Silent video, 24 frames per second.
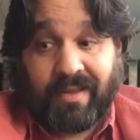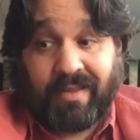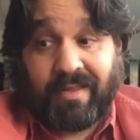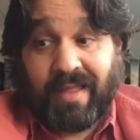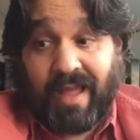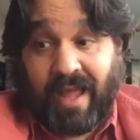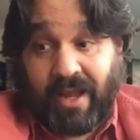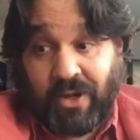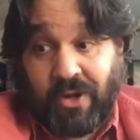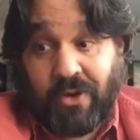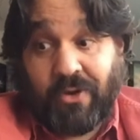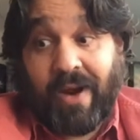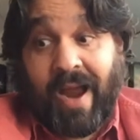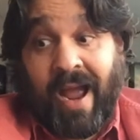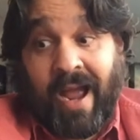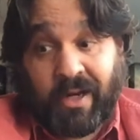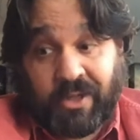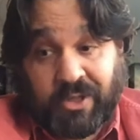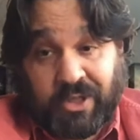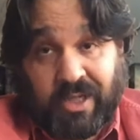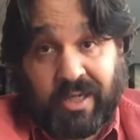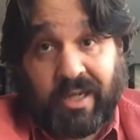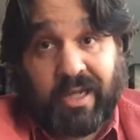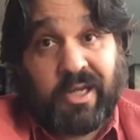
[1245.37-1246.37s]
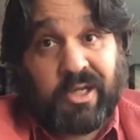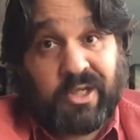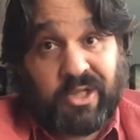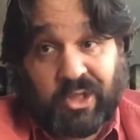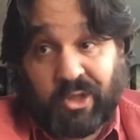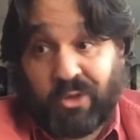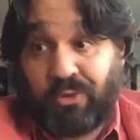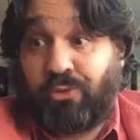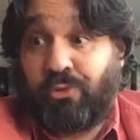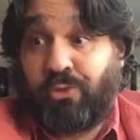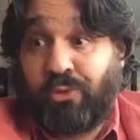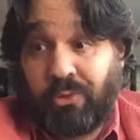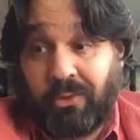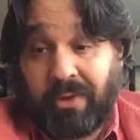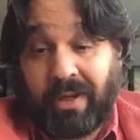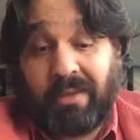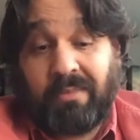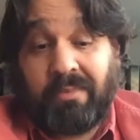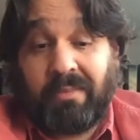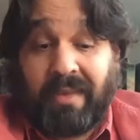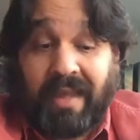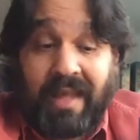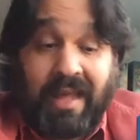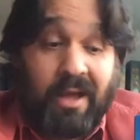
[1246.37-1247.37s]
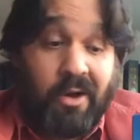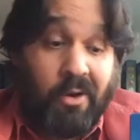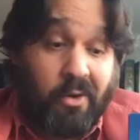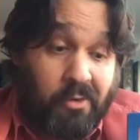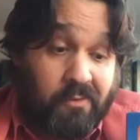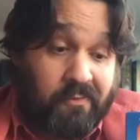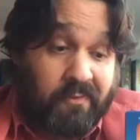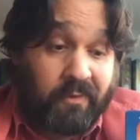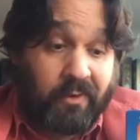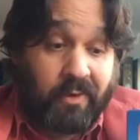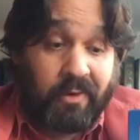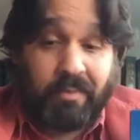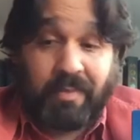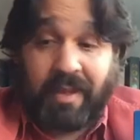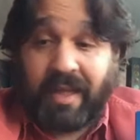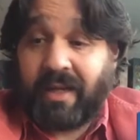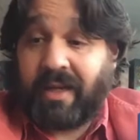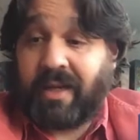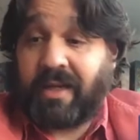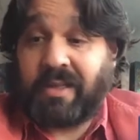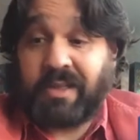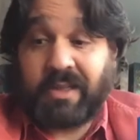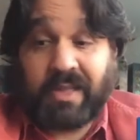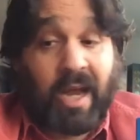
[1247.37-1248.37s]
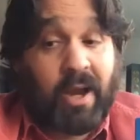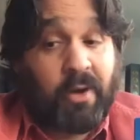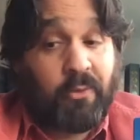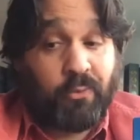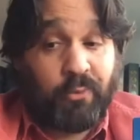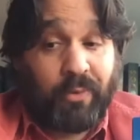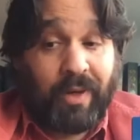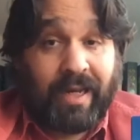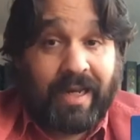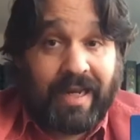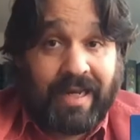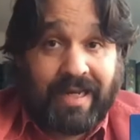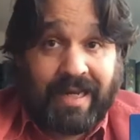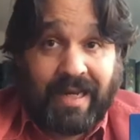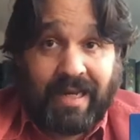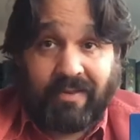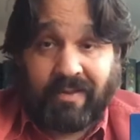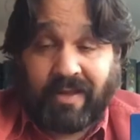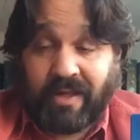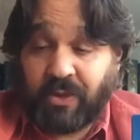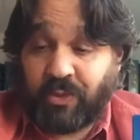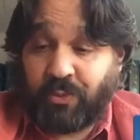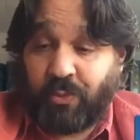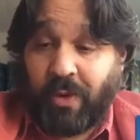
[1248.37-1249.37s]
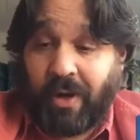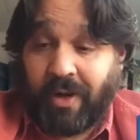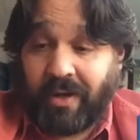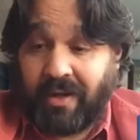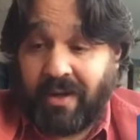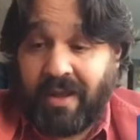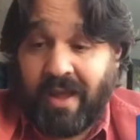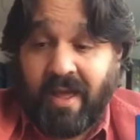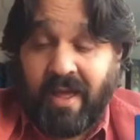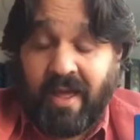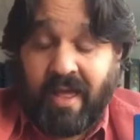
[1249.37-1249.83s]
then you're actually screwing me over because I really need this one